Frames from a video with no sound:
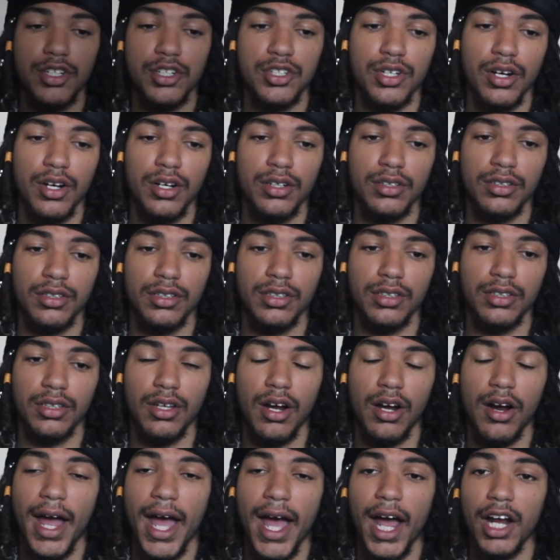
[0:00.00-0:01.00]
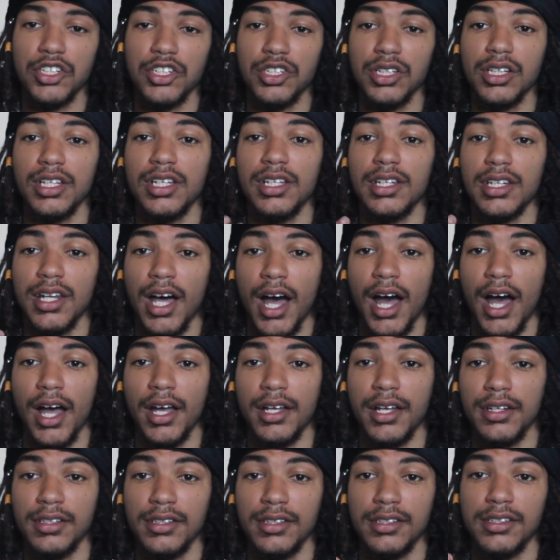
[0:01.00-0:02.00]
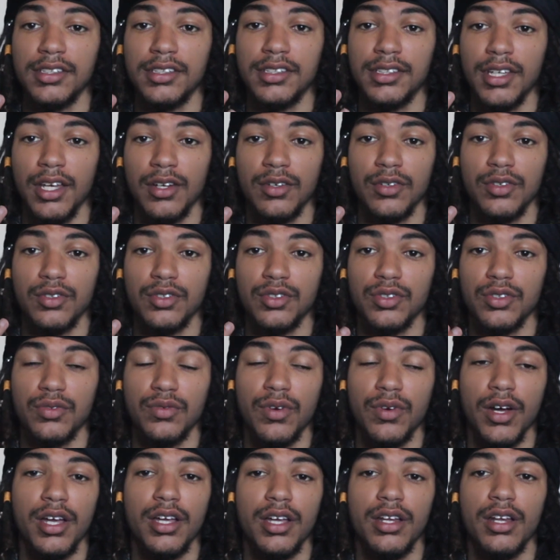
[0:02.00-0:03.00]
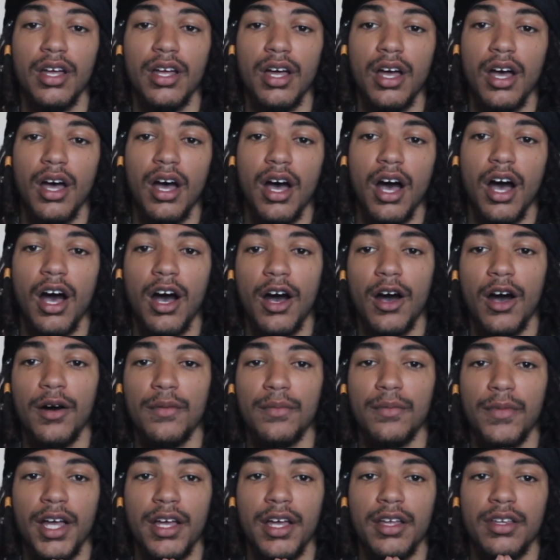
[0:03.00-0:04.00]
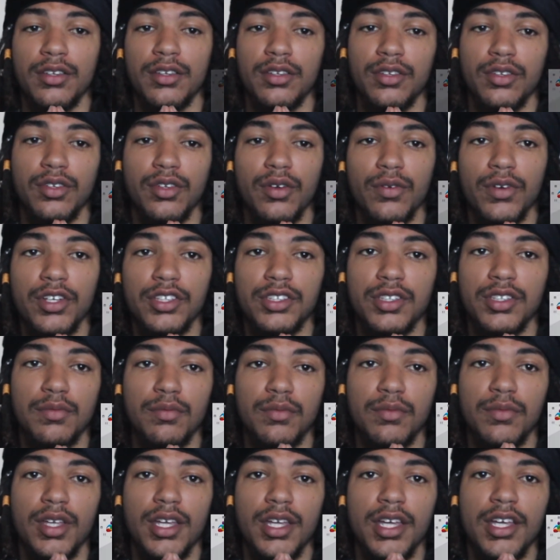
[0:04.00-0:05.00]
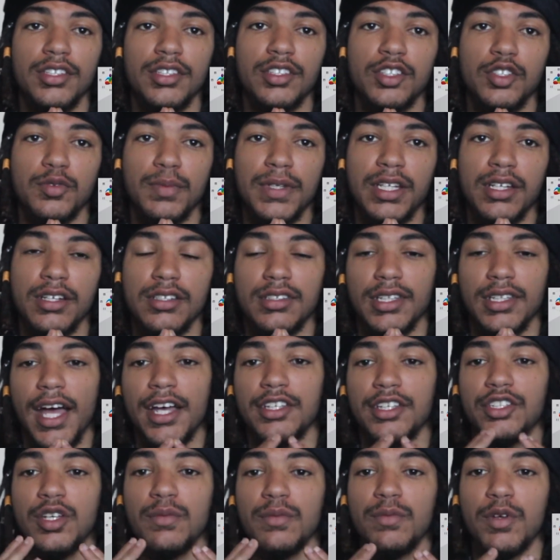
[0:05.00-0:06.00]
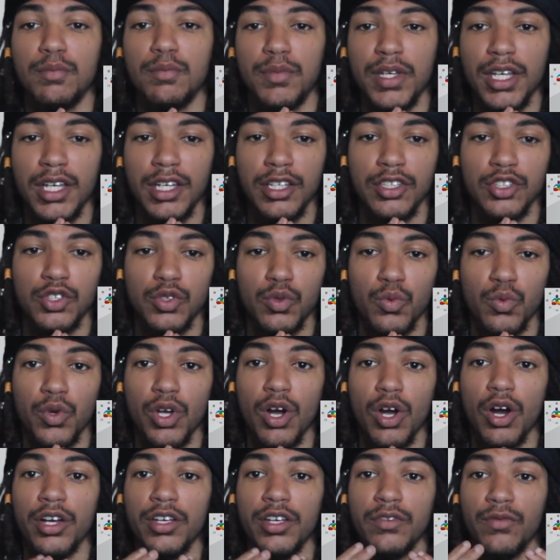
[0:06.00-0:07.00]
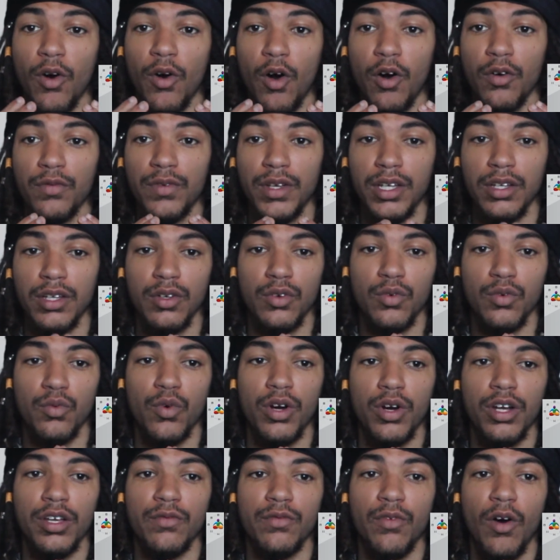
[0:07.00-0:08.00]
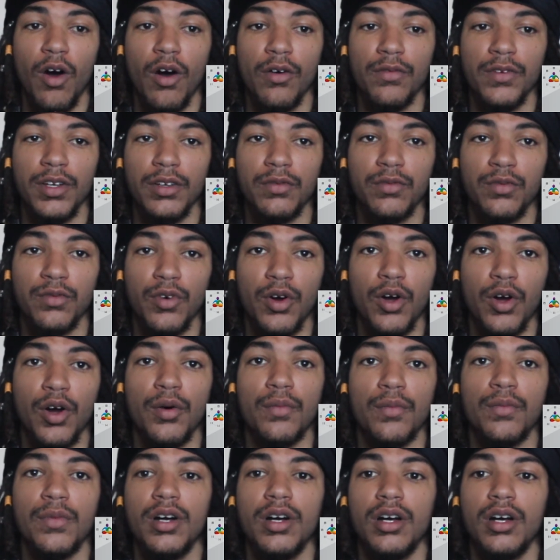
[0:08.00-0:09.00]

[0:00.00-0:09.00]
chart, there are actually 9 centers, right? And the reason is because as human beings, we are evolving. We're evolving from